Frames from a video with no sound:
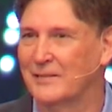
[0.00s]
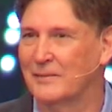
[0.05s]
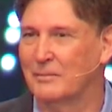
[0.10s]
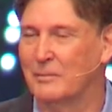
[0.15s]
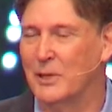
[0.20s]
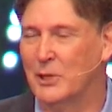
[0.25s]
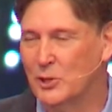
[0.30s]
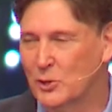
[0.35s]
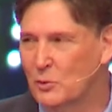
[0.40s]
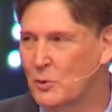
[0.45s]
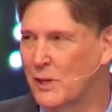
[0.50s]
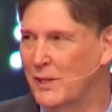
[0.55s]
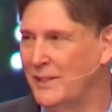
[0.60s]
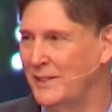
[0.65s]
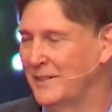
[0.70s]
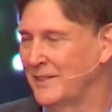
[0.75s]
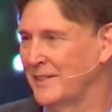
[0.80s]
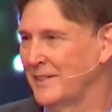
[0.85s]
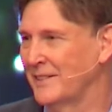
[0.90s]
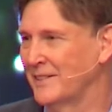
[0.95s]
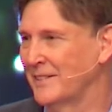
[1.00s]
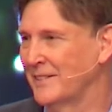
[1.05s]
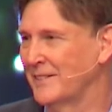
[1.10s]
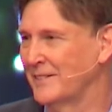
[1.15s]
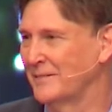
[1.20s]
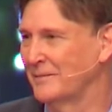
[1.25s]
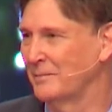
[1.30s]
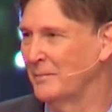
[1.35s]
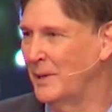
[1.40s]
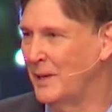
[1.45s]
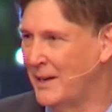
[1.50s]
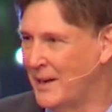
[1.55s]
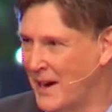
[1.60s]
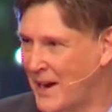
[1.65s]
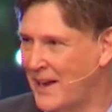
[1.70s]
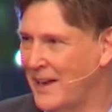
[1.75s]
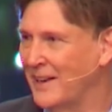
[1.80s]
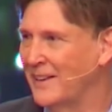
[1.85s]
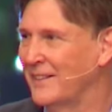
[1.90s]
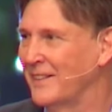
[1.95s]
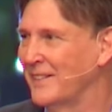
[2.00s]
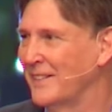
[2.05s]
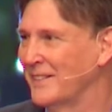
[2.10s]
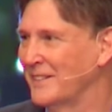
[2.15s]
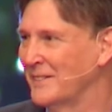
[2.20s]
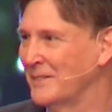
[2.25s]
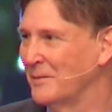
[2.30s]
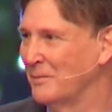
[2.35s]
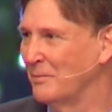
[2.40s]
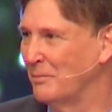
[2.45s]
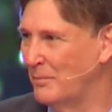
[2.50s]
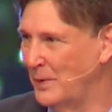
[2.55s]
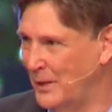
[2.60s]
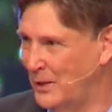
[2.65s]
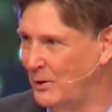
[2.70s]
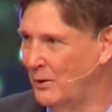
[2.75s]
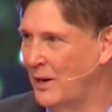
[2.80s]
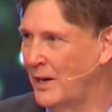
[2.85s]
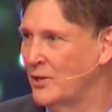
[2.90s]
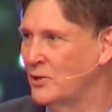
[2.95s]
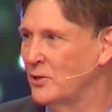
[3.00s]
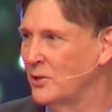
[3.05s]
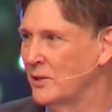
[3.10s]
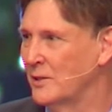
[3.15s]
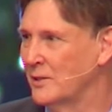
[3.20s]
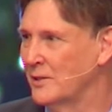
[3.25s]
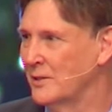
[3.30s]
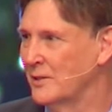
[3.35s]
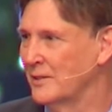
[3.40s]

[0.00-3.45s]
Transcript: Be sweet. Be kind. Be gracious.